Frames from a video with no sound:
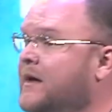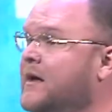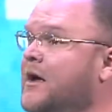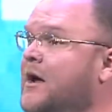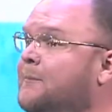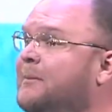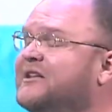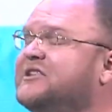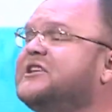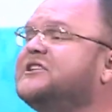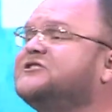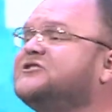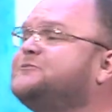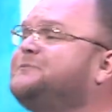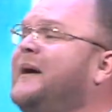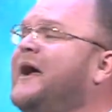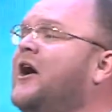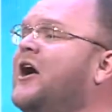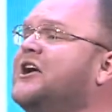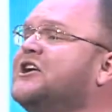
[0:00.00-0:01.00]
But the
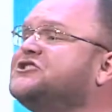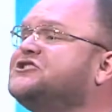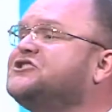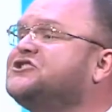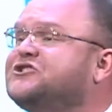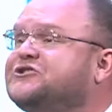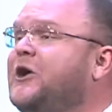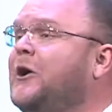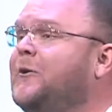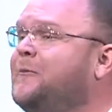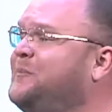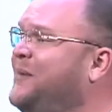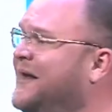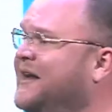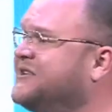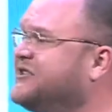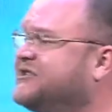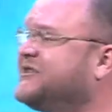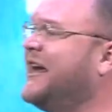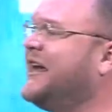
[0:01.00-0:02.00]
spirit of stupid
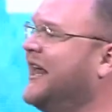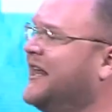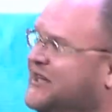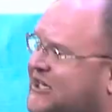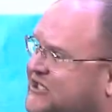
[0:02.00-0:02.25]
is still in the